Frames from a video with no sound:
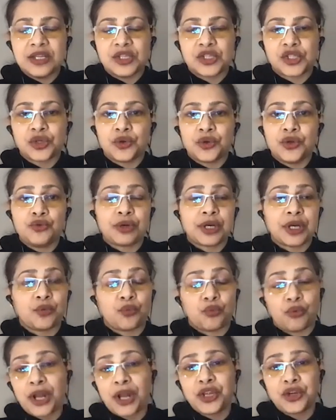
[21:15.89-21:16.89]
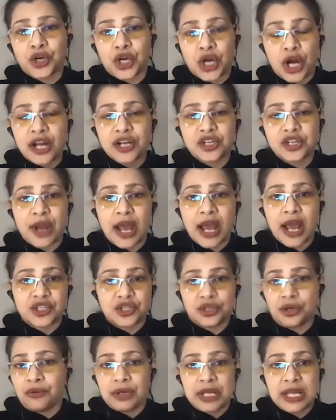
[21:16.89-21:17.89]
So you can run your contract. You
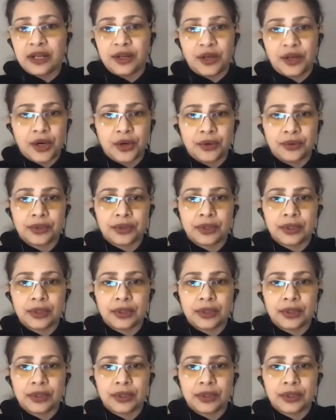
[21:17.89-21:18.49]
don't need a node.